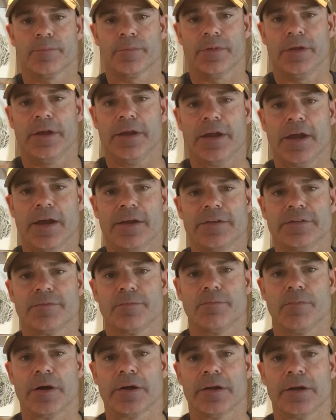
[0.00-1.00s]
Hey guys,
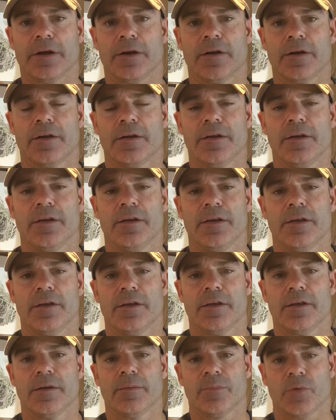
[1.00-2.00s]
Muck here,
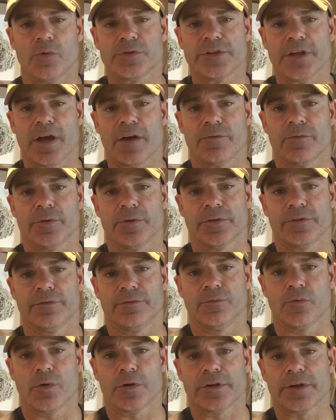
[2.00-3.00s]
pro staff with
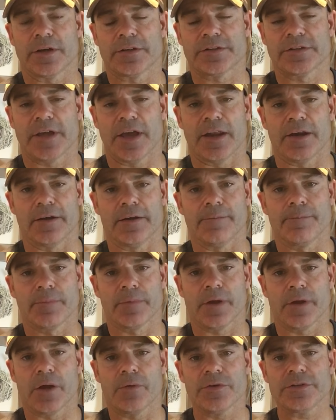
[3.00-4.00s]
Vortex Canada.
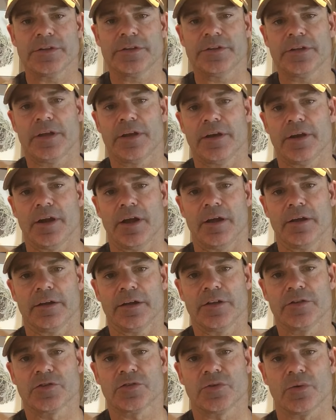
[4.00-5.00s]
I recently did an
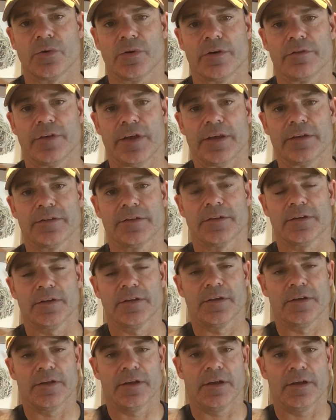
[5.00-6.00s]
in-store event
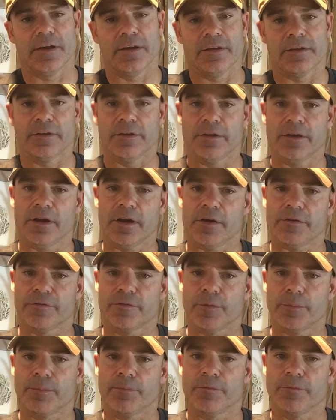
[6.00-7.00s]

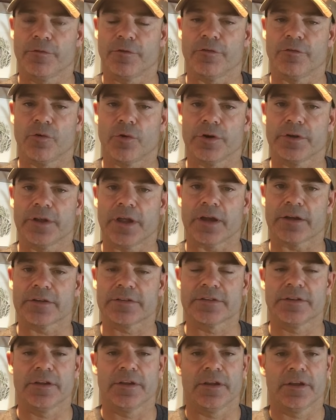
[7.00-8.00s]
for
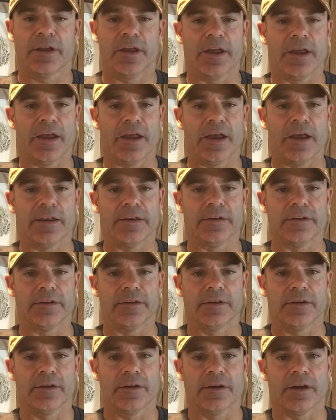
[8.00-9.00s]
Vortex, and
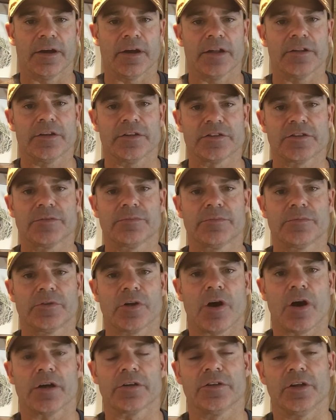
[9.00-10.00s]
I got to
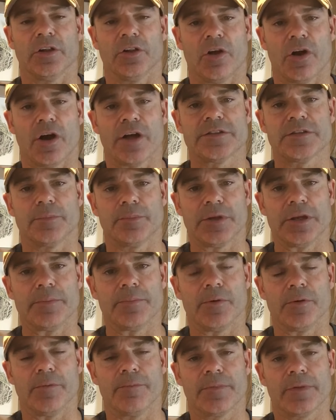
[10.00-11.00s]
talk to lots of
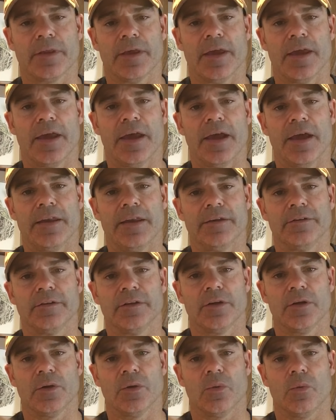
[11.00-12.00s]
people. And
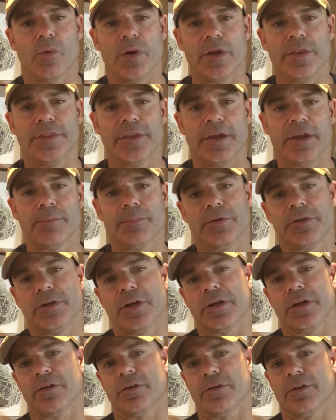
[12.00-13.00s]
one thing in
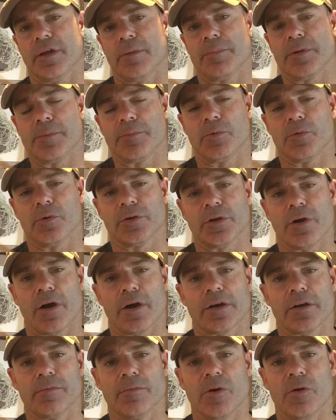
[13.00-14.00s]
particular that people were
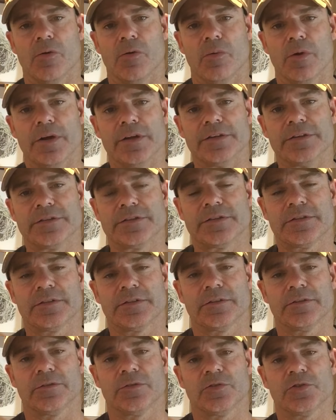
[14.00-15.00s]
talking about was
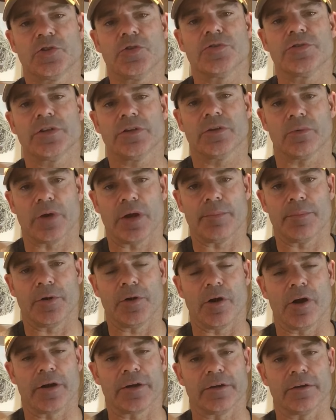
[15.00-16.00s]
choosing the right
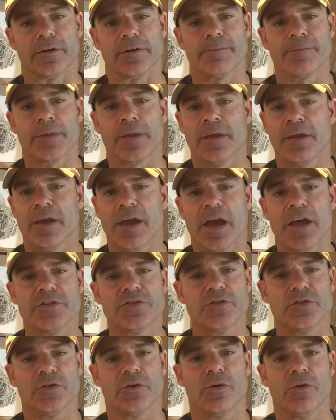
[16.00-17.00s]
binocular. As
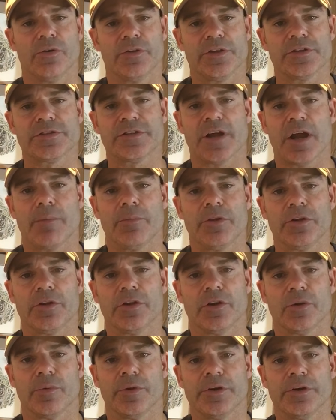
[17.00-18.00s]
you know, at this time of the
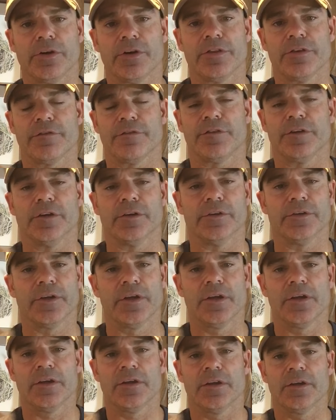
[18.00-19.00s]
year when you're in the field,
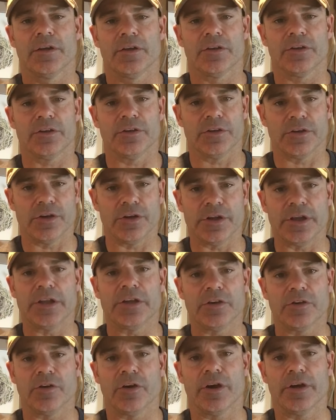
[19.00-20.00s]
you
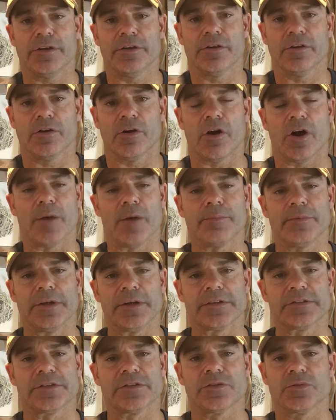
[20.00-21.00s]
need good
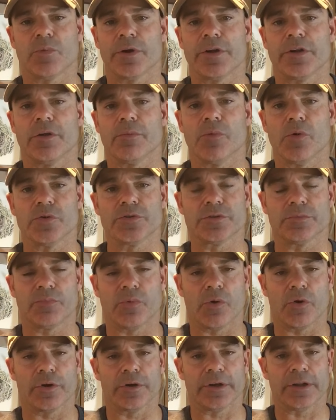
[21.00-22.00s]
optics. It's one of your most
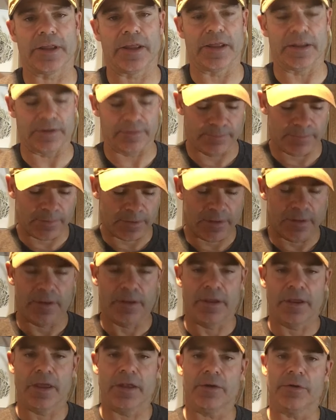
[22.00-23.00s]
important kit.
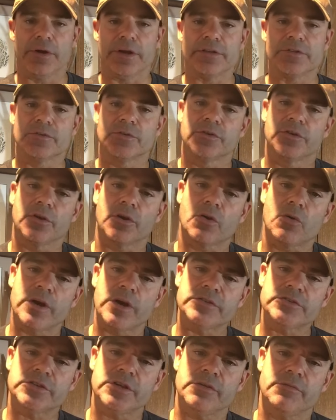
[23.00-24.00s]
Anyways, their
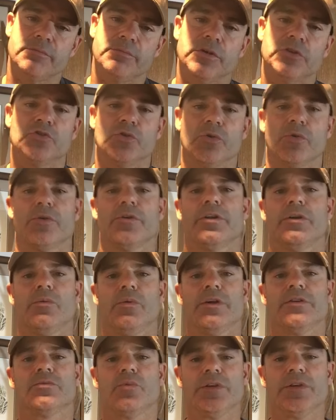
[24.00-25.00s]
question majority
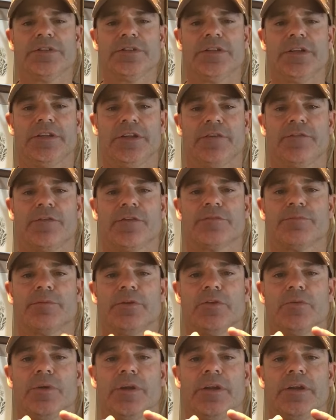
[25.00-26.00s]
was, what's the difference
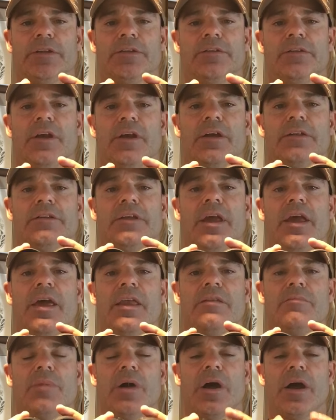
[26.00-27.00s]
between a
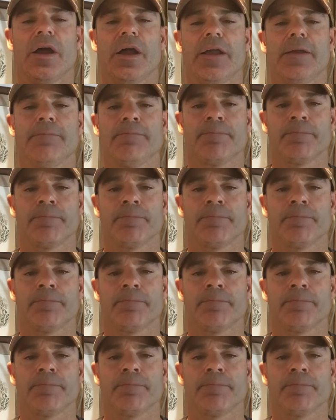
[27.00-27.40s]
10 by